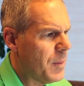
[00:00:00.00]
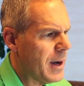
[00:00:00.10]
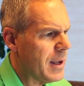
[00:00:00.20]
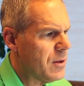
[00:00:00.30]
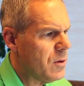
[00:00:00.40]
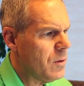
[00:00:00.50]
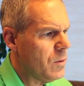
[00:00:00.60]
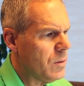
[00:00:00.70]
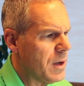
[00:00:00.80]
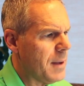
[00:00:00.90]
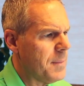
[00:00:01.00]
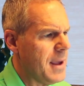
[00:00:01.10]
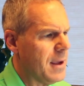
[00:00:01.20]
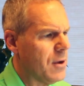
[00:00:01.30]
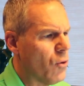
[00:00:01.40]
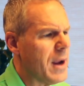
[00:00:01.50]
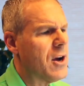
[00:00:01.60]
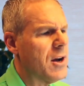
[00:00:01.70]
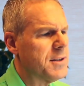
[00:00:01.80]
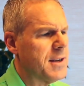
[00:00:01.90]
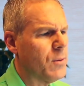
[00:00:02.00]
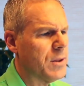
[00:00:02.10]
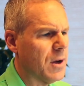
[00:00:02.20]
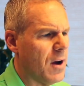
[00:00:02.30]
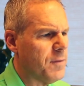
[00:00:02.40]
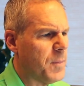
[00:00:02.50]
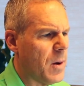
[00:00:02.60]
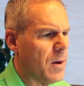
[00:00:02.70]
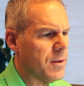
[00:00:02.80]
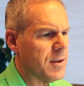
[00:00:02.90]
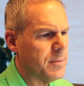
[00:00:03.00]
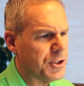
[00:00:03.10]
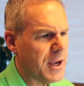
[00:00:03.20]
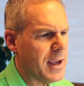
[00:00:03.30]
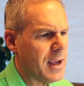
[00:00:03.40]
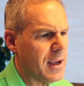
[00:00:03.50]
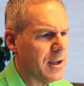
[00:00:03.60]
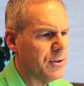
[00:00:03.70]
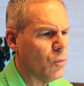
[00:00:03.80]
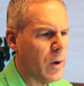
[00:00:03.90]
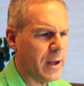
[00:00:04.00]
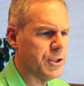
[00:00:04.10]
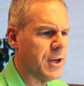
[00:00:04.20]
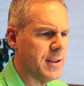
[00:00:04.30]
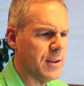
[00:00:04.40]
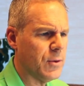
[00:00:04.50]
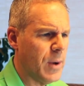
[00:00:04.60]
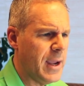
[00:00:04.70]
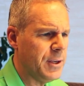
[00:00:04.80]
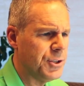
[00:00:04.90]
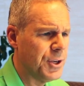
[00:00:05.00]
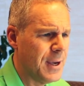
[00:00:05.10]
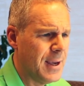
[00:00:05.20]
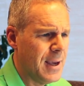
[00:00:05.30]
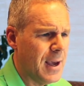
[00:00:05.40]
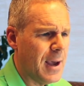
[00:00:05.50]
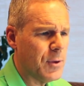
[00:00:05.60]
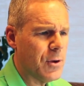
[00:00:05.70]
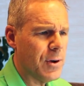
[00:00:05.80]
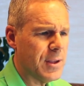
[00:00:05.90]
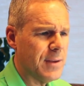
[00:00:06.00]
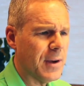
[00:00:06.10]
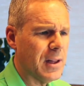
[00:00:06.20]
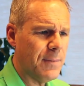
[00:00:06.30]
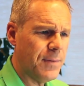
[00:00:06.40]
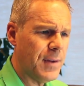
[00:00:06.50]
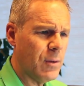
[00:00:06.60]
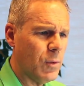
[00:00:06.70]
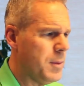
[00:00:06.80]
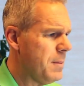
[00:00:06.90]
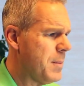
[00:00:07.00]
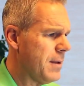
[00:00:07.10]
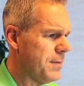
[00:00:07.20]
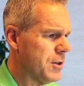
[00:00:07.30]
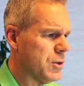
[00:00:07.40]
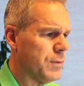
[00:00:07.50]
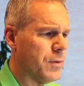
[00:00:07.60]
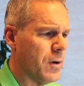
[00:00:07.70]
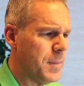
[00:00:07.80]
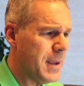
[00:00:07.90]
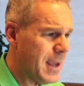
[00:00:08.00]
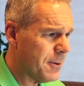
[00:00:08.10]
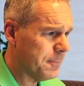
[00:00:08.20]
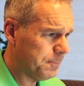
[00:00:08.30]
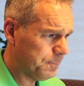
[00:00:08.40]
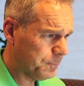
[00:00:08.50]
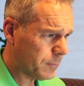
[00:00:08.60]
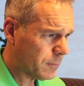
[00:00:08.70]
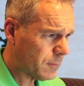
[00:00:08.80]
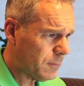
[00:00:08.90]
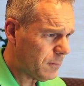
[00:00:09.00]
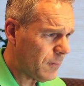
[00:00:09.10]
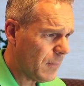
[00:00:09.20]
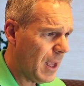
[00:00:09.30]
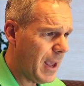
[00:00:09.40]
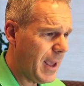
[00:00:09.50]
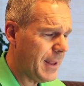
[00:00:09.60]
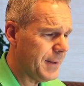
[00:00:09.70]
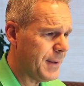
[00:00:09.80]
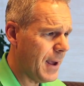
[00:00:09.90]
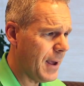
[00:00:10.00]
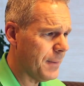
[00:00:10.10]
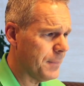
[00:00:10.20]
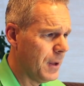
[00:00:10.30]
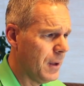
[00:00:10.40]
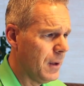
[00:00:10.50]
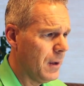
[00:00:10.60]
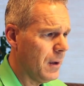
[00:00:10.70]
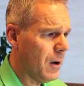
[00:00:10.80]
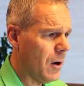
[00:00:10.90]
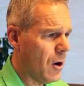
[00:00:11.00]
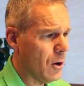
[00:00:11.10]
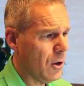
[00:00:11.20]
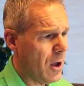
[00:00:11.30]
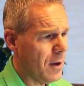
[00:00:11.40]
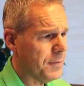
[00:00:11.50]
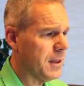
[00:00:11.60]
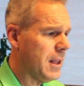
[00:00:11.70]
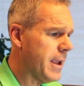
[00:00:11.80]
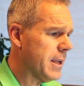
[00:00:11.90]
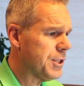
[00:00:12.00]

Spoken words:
but I do not make great contact with the golf ball, some shanking and wild shots at the range. I'm curious if a club fitting would be beneficial for a beginner. And are loft and lie